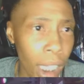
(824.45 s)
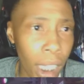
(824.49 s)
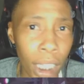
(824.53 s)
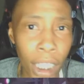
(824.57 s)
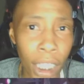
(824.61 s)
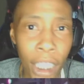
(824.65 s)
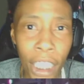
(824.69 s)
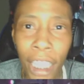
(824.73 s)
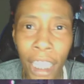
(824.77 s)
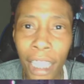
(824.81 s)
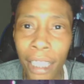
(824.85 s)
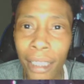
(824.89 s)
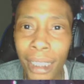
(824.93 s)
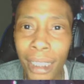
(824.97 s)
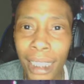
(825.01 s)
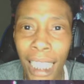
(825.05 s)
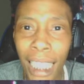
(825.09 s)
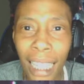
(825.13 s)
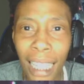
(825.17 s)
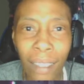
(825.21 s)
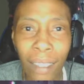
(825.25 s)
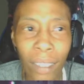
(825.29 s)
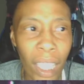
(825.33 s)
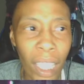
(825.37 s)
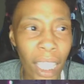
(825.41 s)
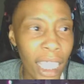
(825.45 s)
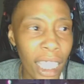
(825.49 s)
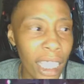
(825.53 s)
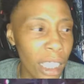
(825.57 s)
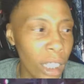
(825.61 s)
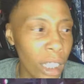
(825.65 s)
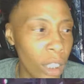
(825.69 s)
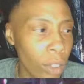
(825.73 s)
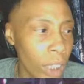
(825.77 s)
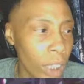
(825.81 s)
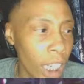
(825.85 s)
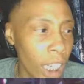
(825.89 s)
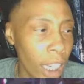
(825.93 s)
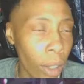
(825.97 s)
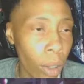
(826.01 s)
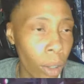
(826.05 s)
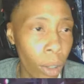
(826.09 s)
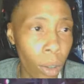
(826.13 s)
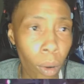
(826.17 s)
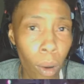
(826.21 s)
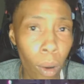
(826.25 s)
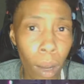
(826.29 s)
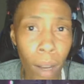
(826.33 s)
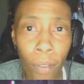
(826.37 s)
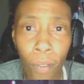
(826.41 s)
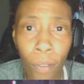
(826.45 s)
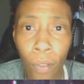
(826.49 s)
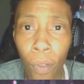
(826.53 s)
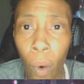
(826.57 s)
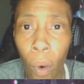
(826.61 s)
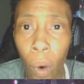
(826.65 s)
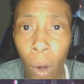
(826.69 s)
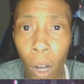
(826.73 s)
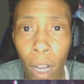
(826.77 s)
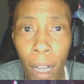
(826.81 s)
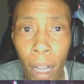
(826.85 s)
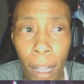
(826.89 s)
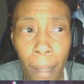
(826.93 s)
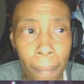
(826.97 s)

You know what I'm saying? If they hit a 3, they're going to go up 4.